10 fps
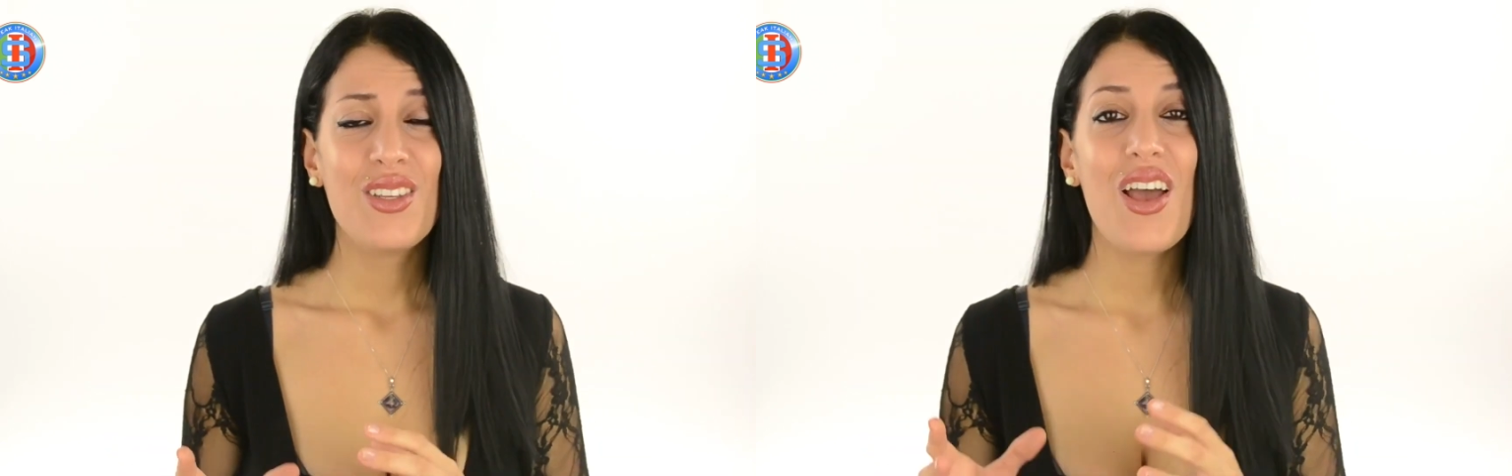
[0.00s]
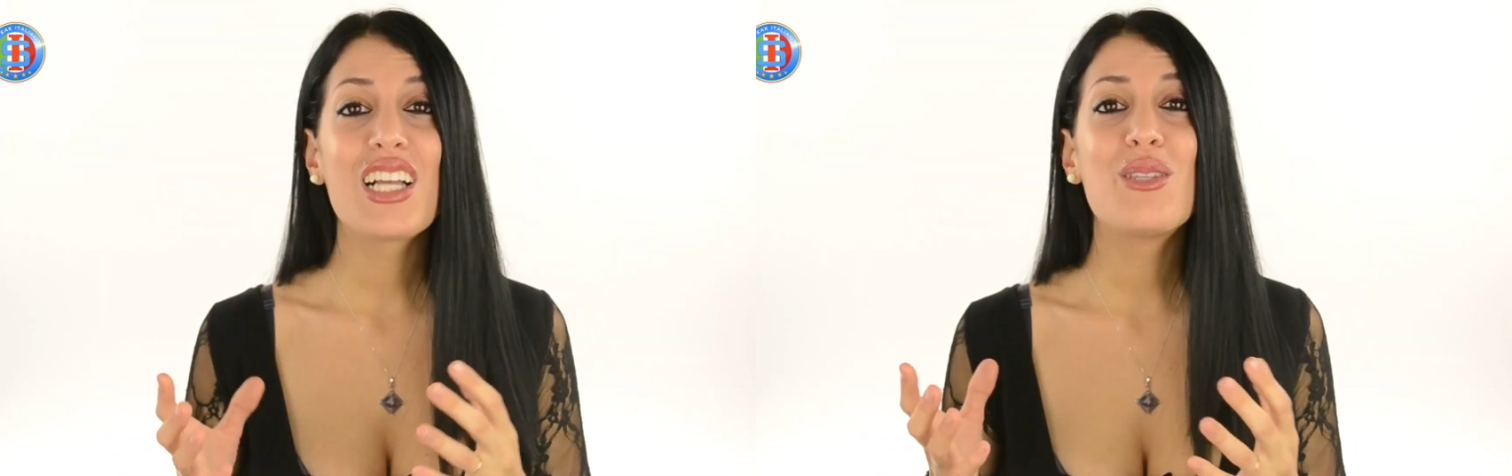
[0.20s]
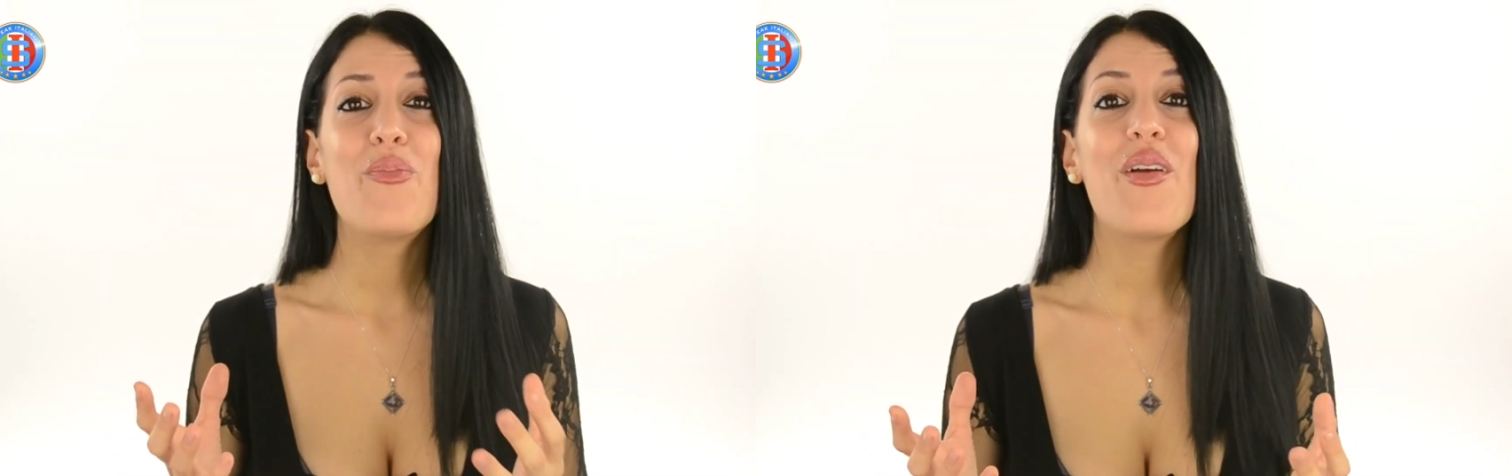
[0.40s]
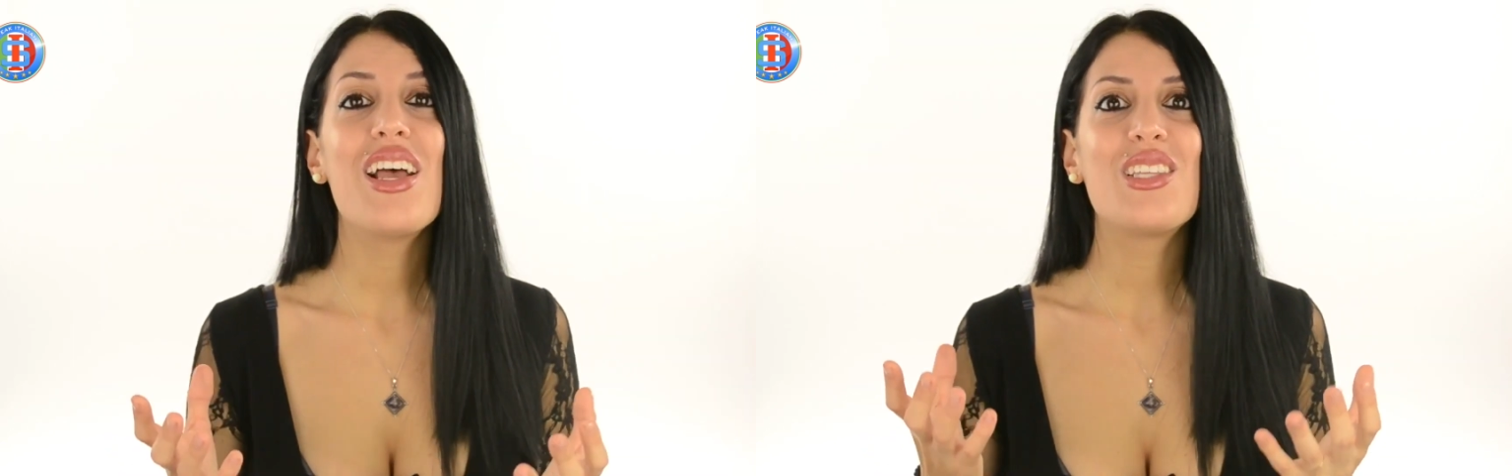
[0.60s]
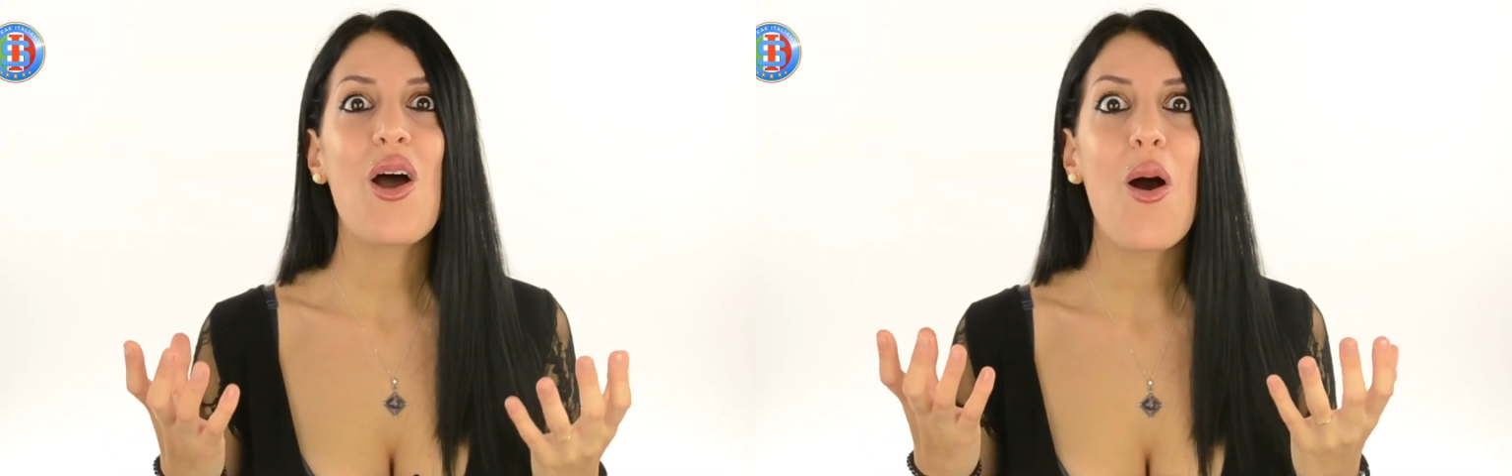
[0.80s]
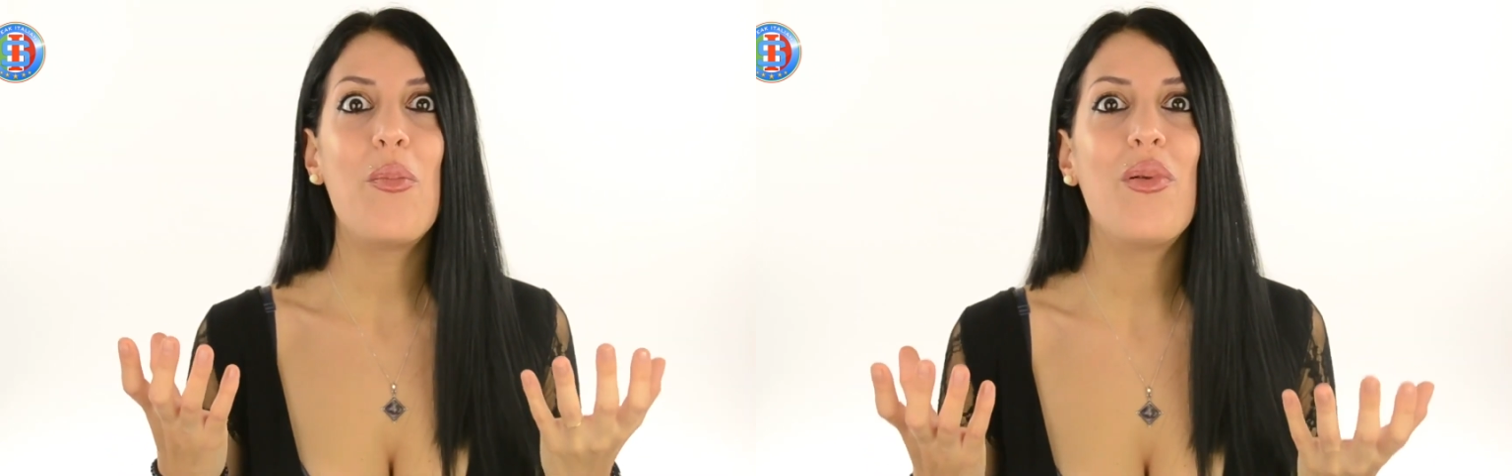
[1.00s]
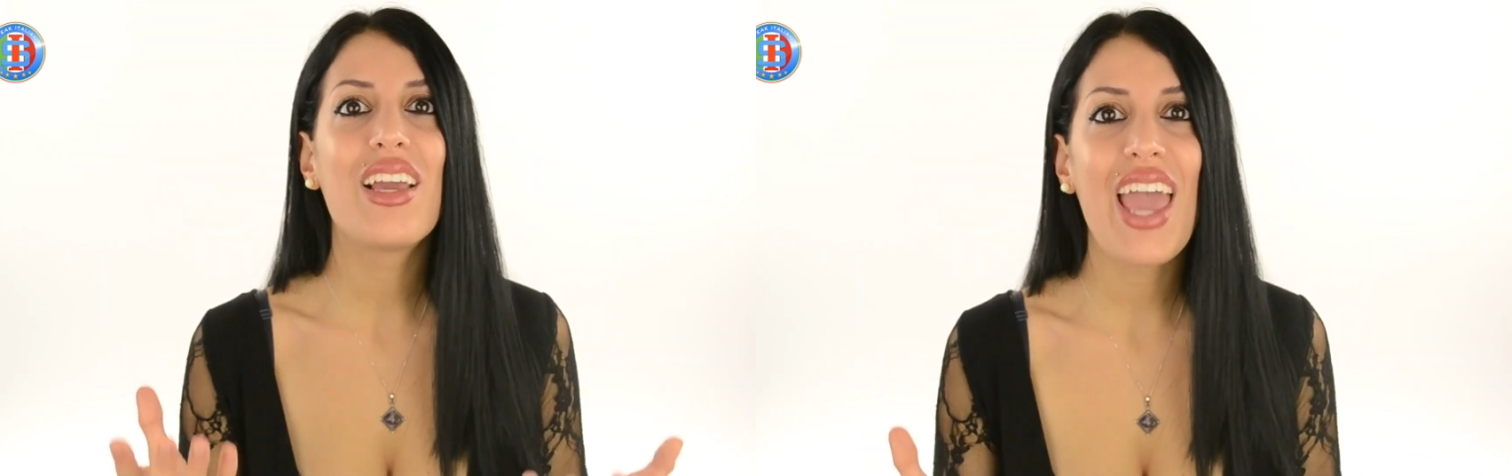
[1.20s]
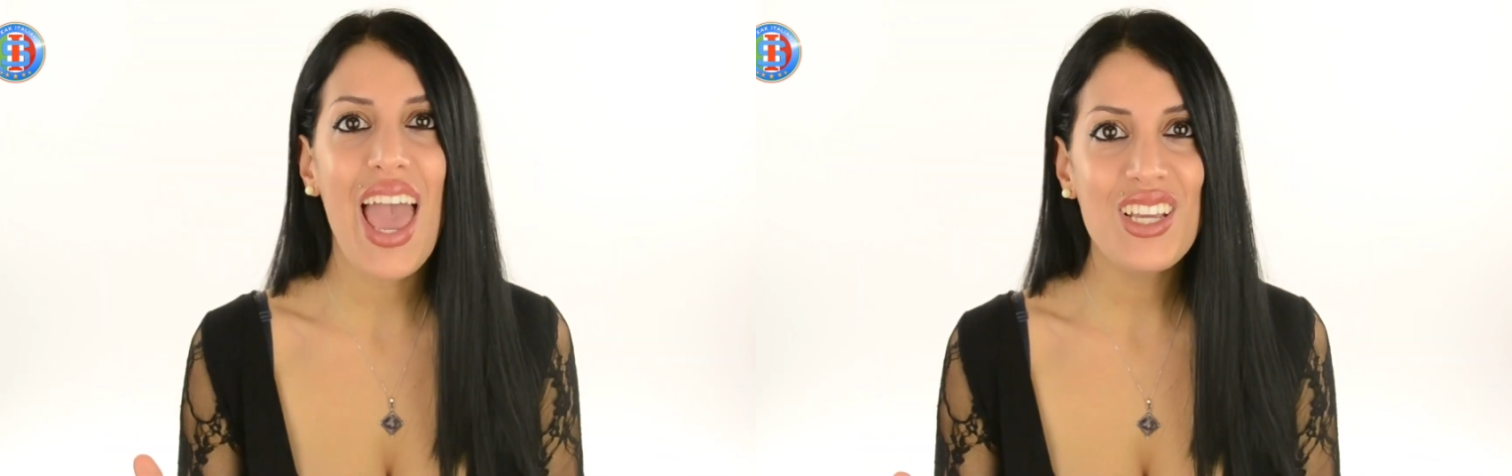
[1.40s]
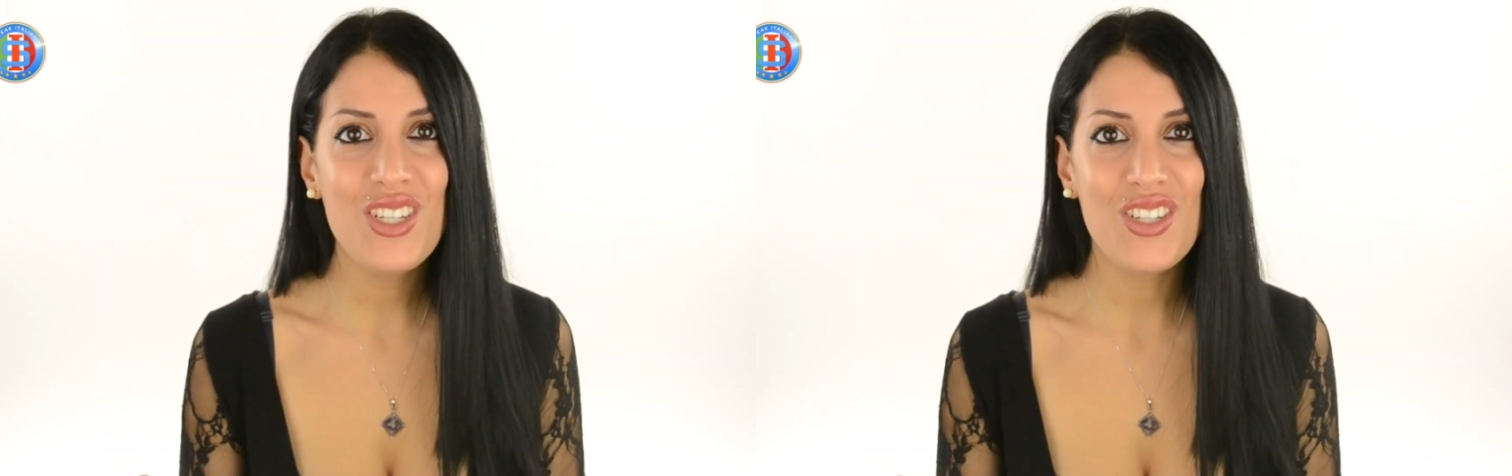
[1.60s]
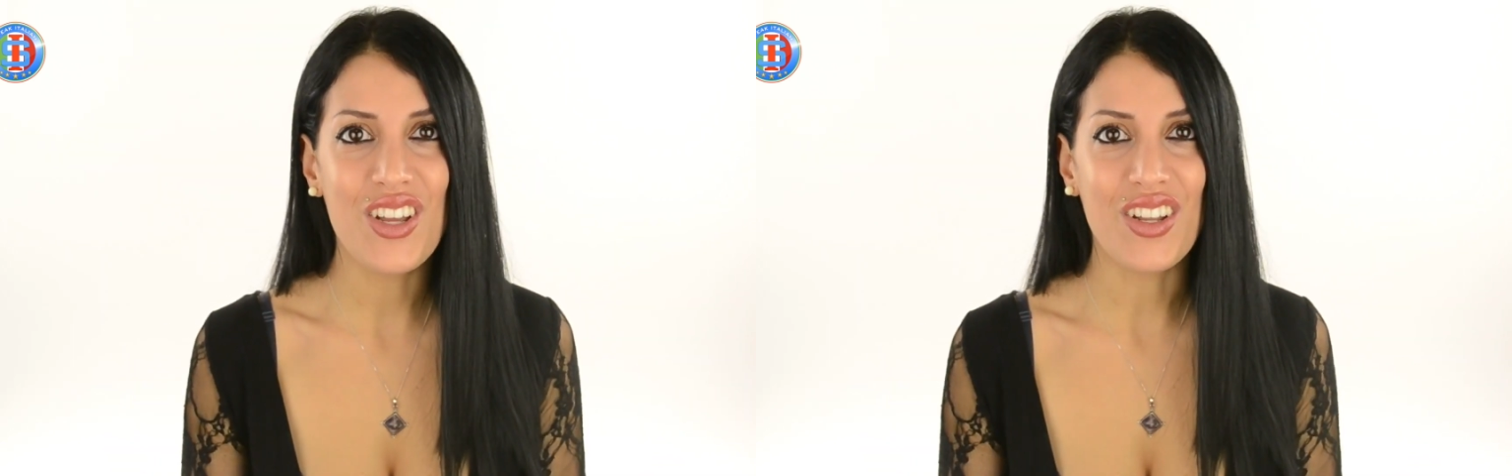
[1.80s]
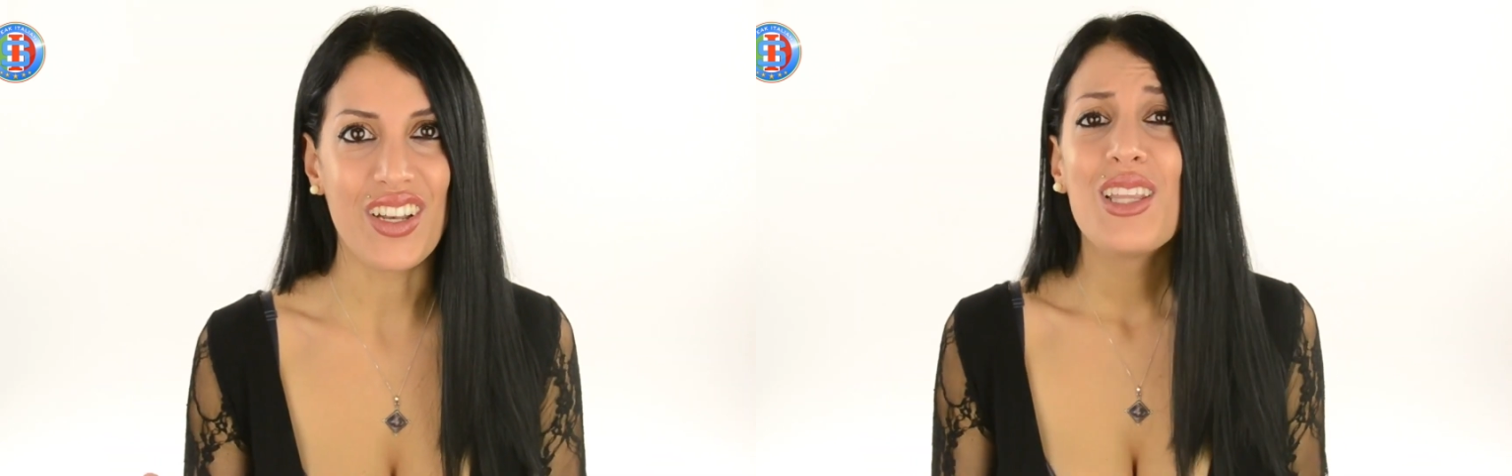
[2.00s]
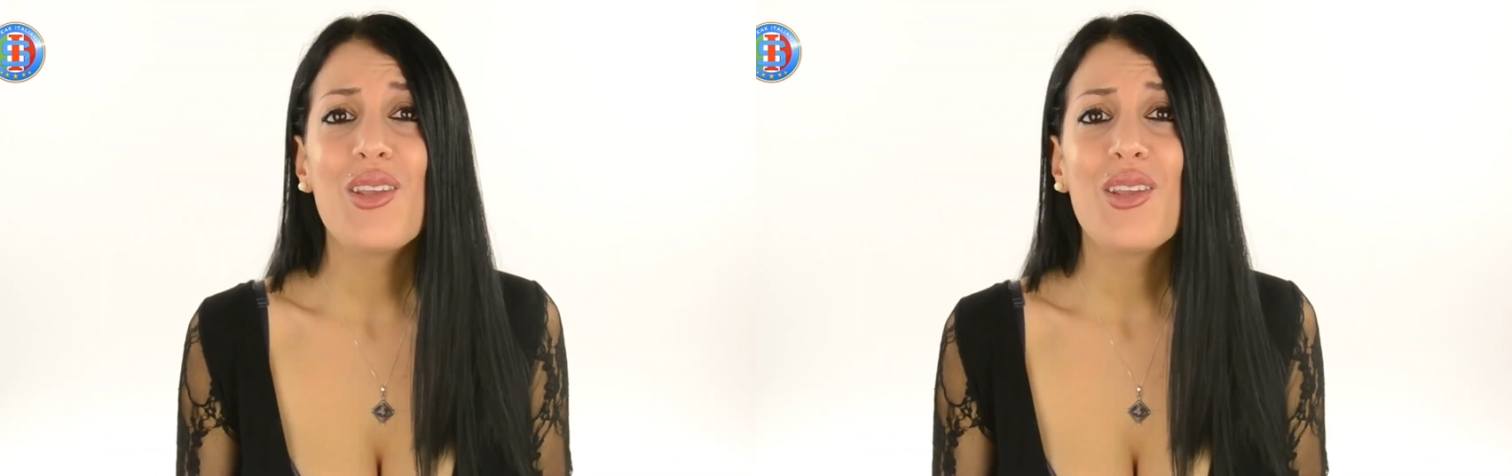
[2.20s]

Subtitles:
to express obligation,